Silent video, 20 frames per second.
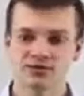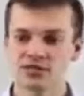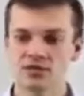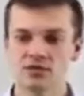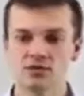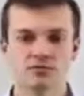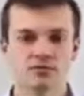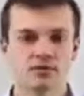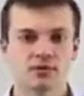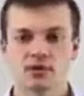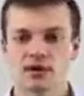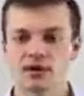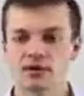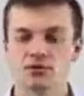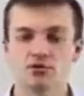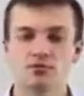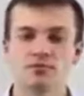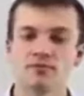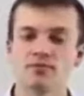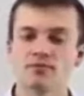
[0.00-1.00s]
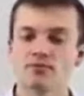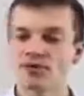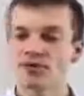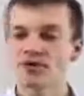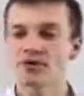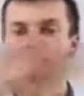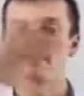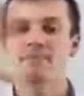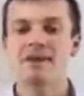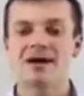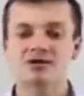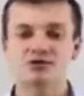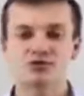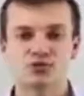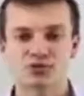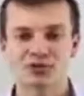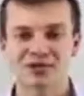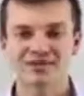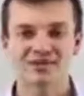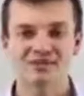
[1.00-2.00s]
They'll see, and you'll be bringing them
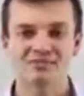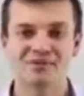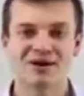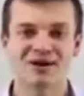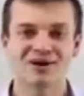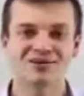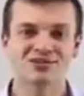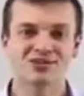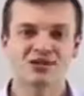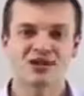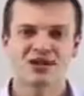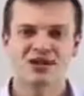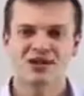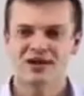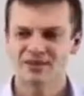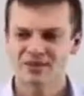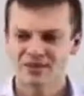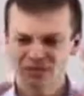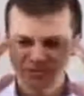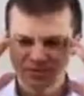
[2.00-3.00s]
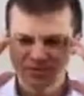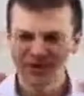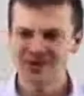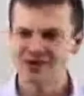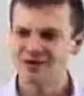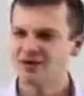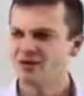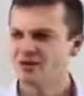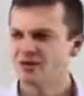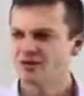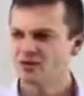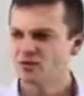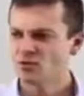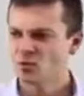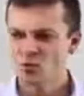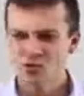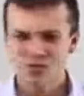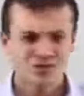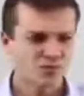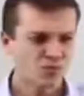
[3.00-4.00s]
back to your landing page, and they'll be like,
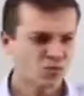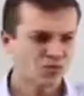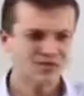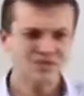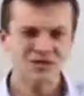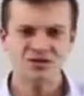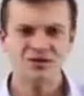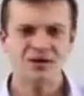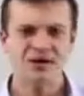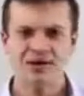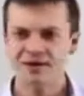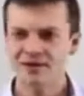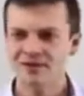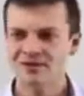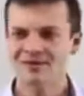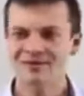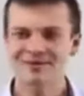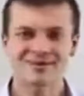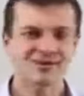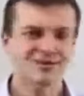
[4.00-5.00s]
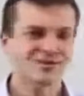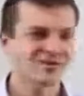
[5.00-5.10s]
what's going on?